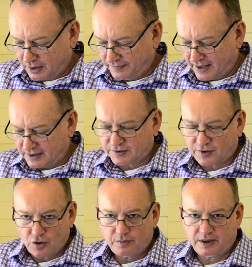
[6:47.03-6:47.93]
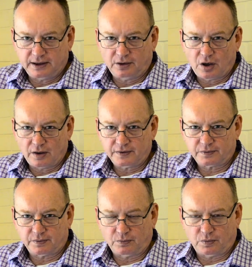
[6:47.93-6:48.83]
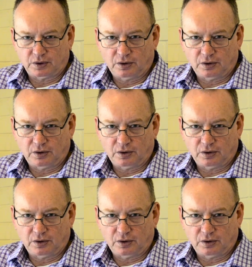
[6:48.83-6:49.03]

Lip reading: that so many lives were